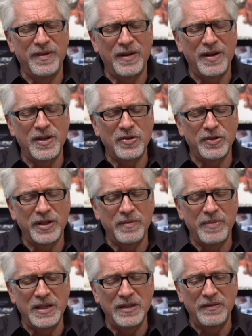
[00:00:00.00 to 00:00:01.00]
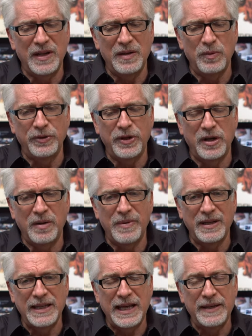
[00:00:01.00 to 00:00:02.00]
Very interesting piece of kit, we'll talk
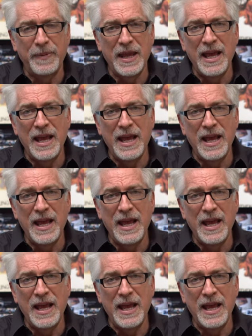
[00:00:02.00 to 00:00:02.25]
about that.